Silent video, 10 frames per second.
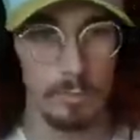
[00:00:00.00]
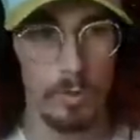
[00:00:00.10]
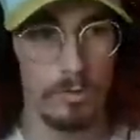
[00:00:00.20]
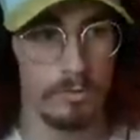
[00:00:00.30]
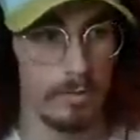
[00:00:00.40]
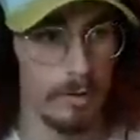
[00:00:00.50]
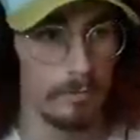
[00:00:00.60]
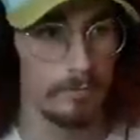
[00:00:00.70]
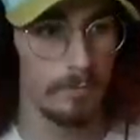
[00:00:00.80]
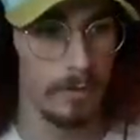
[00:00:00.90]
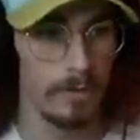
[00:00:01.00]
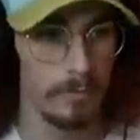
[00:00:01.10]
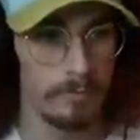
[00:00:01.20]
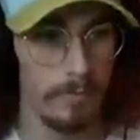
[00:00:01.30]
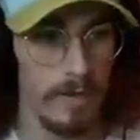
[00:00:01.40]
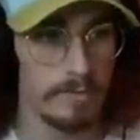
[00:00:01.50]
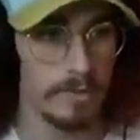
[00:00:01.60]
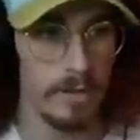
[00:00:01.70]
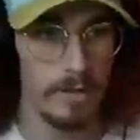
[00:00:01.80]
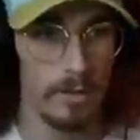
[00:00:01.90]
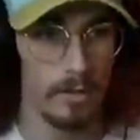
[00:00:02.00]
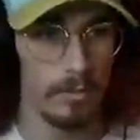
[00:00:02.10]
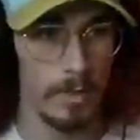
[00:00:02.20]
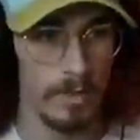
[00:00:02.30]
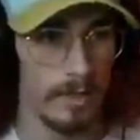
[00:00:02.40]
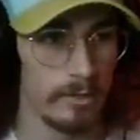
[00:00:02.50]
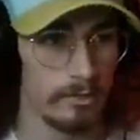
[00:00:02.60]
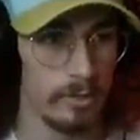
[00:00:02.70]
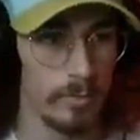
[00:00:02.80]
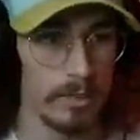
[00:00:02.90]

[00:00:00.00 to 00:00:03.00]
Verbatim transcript: walls out of my fucking face. Oh my gosh, come on,